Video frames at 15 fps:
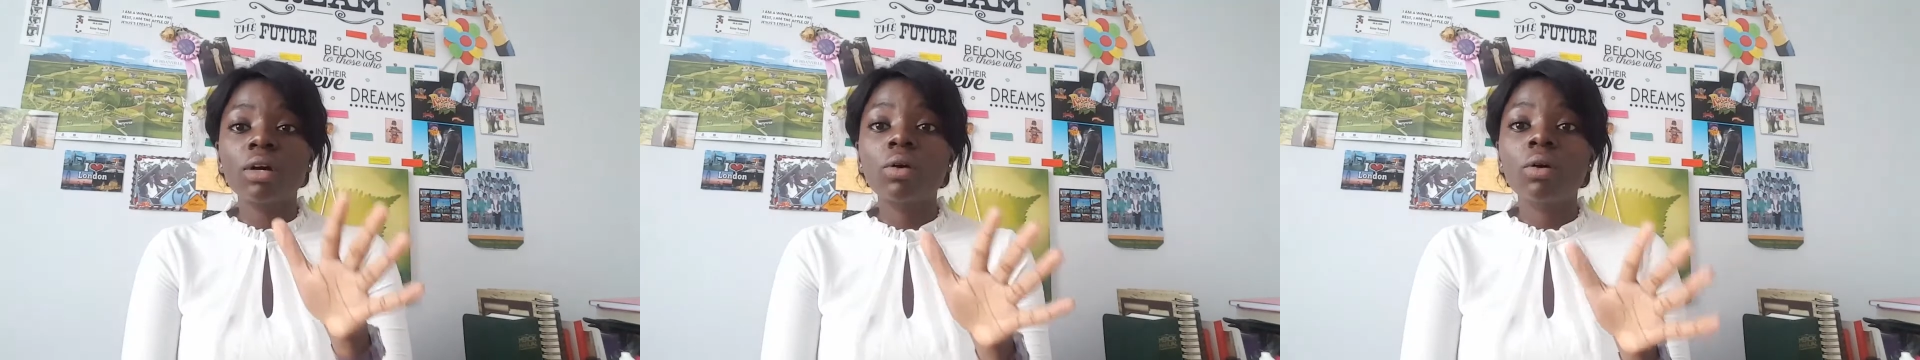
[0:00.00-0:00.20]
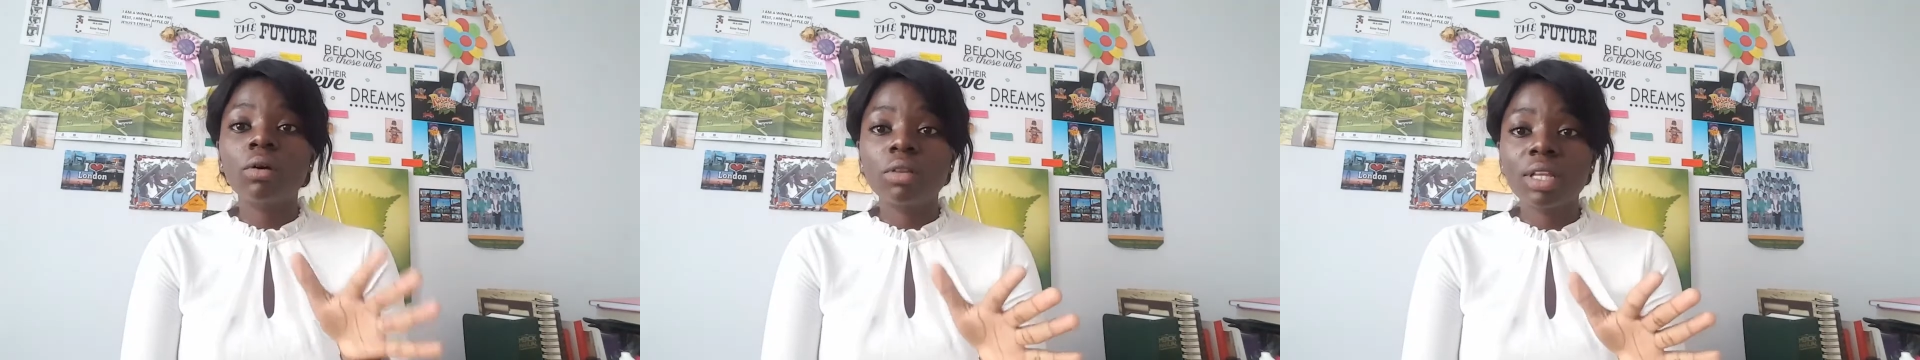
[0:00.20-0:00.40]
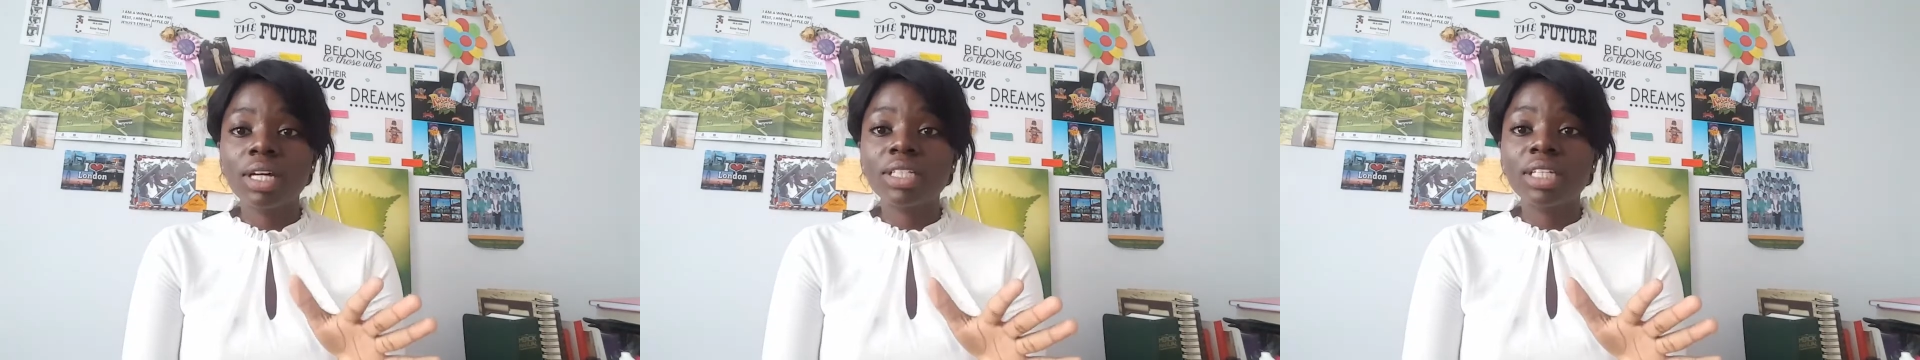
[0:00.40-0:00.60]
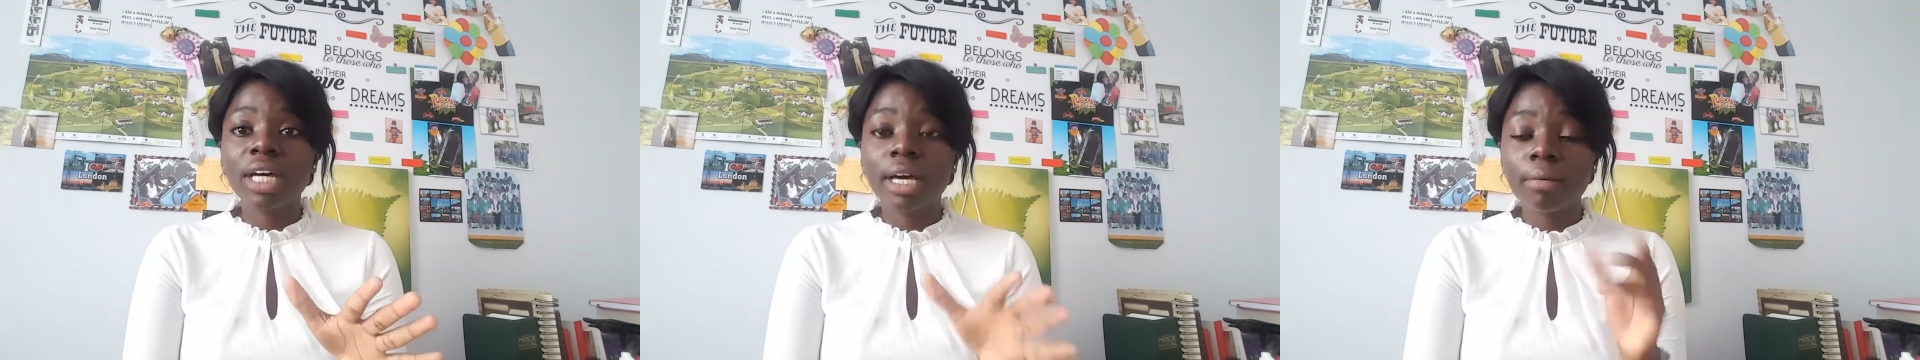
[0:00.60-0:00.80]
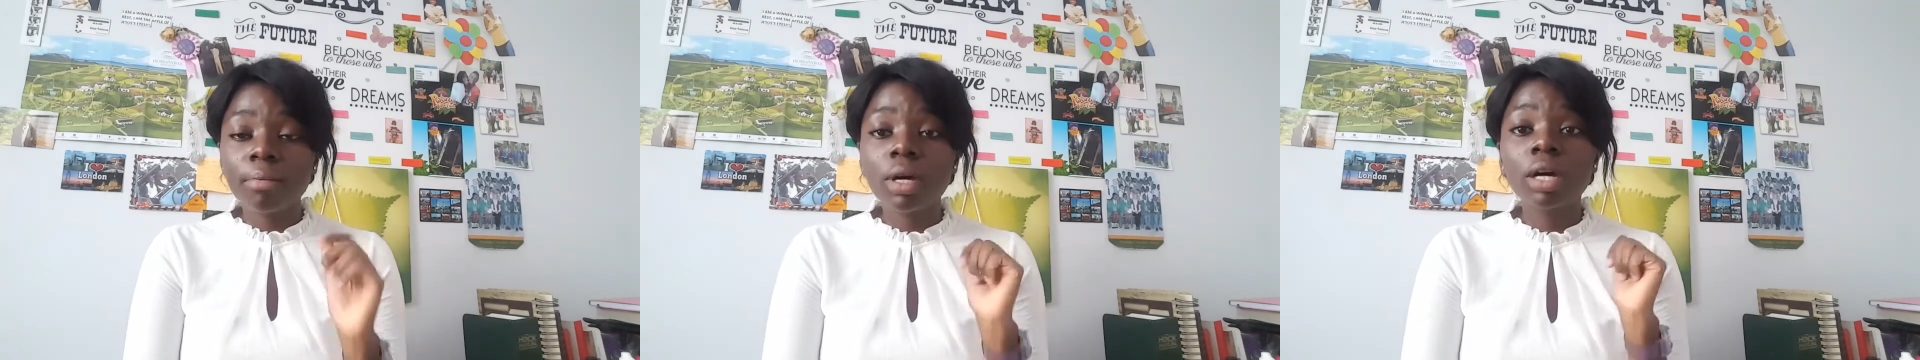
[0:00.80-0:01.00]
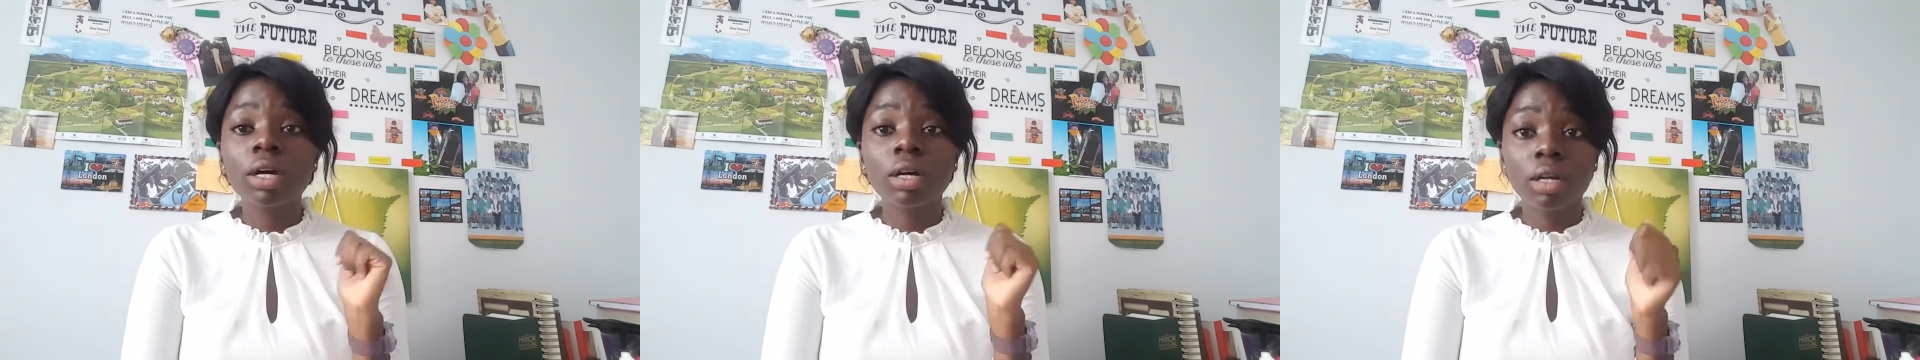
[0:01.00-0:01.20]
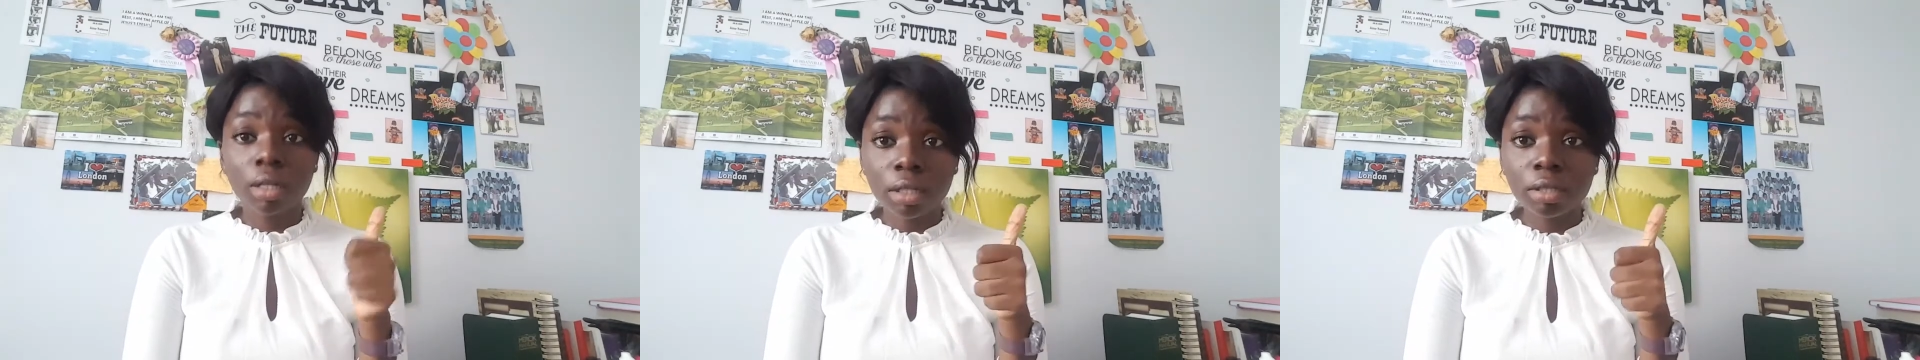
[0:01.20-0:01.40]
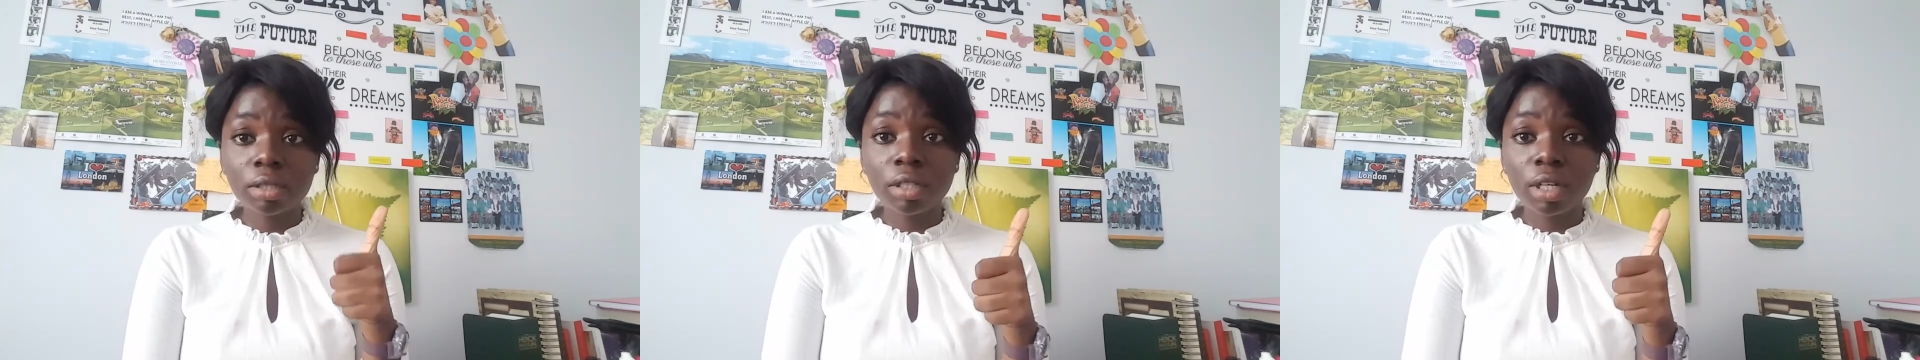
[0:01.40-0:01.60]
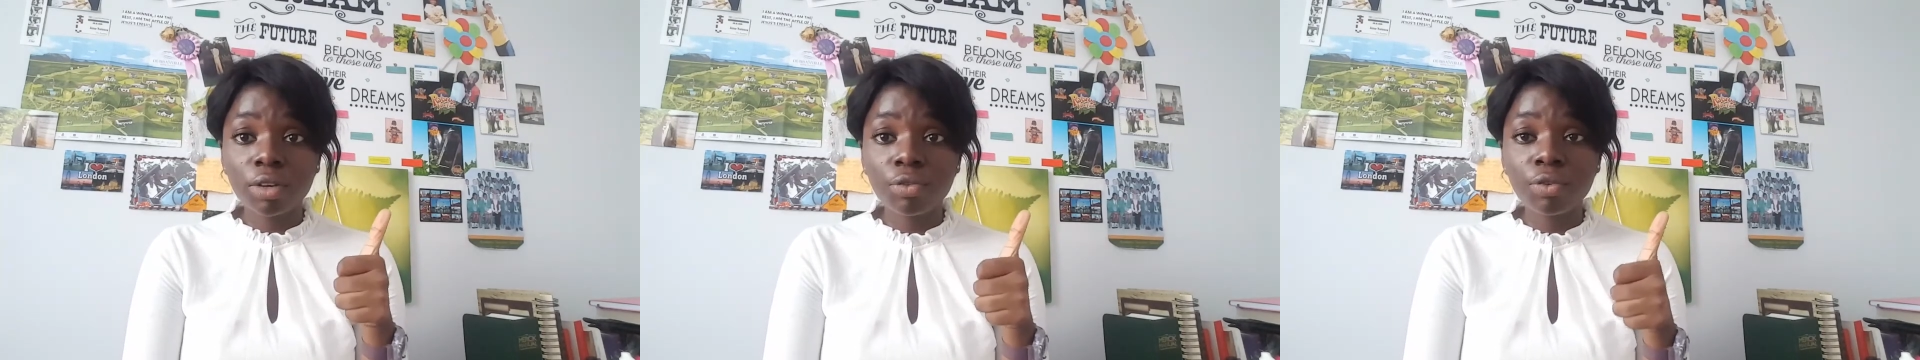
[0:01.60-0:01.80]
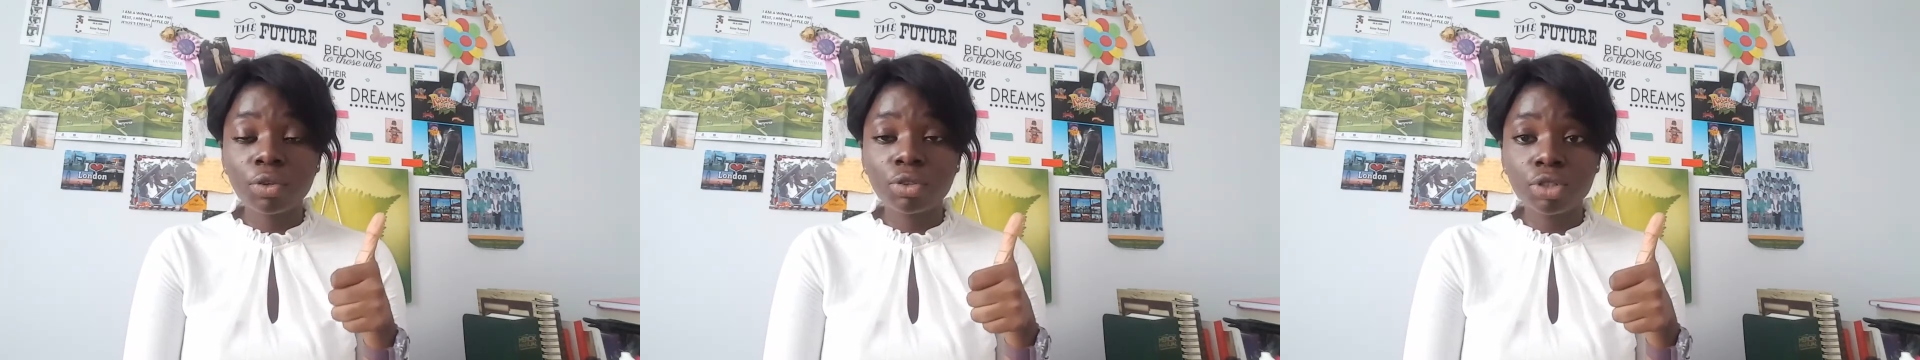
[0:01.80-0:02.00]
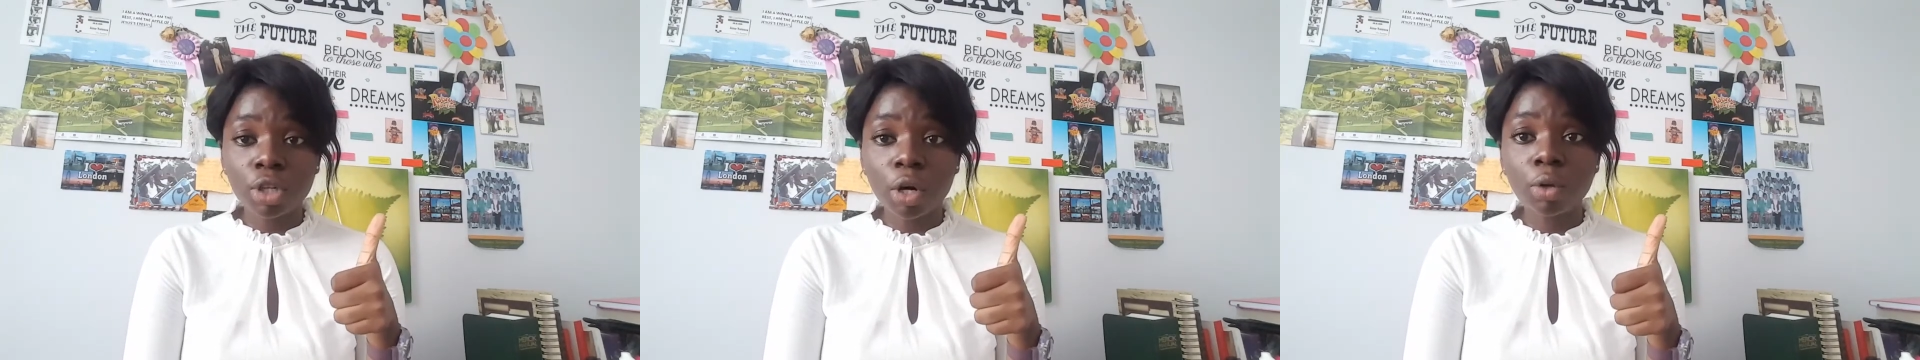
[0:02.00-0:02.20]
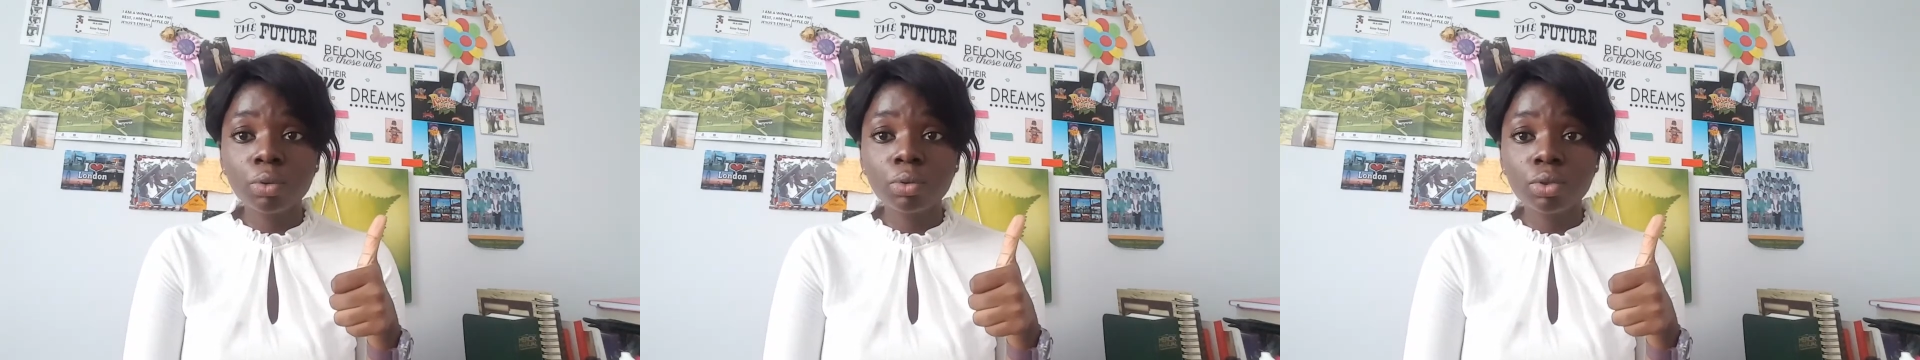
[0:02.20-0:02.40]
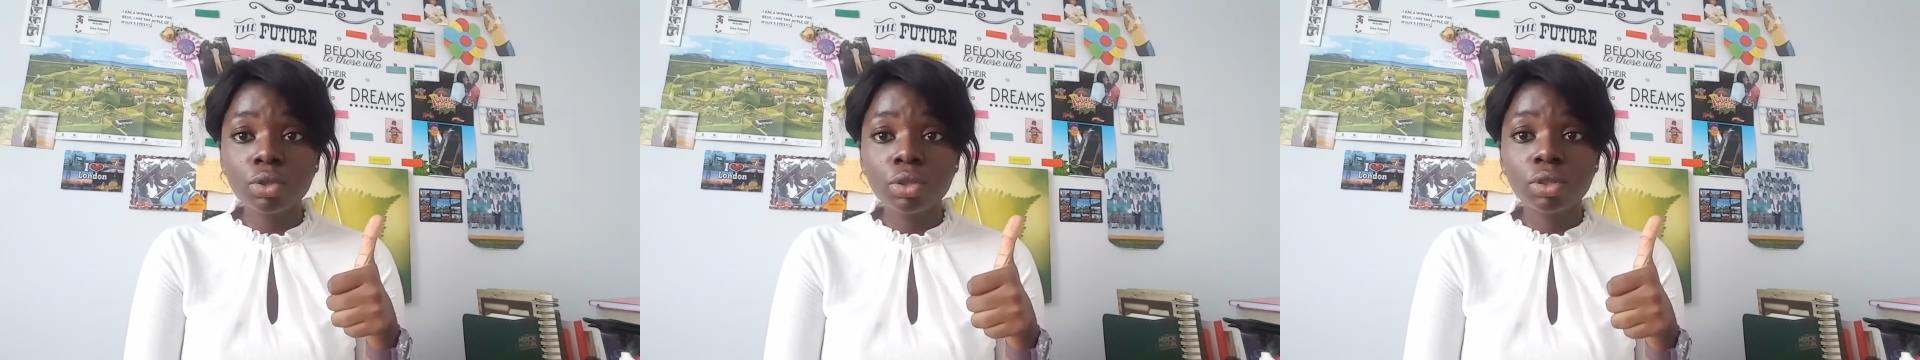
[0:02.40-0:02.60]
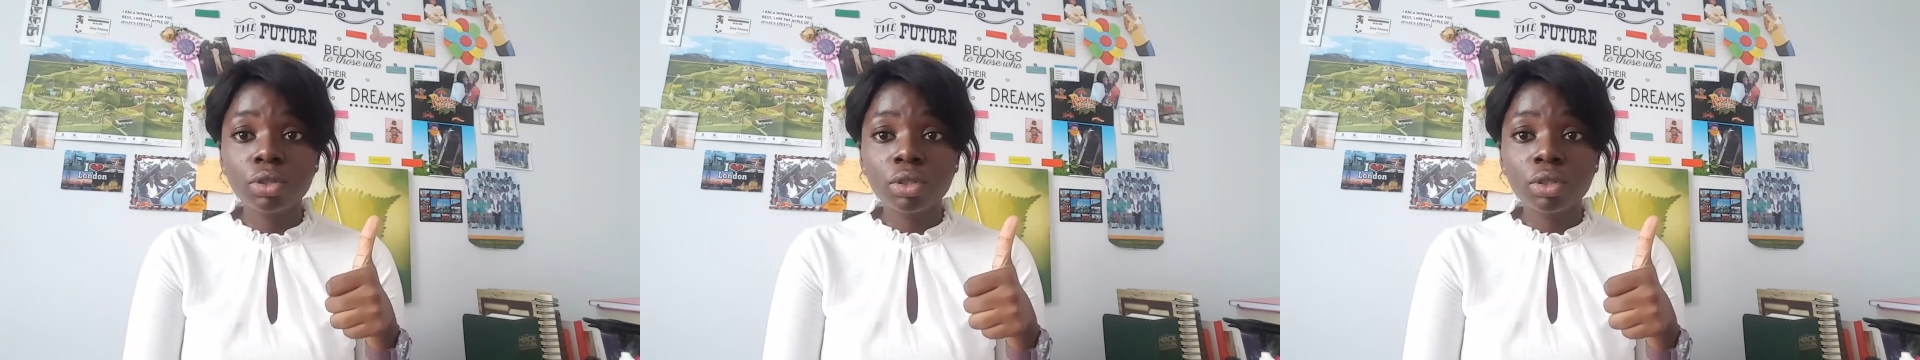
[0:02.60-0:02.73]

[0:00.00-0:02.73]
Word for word: a call that time, good. If you don't,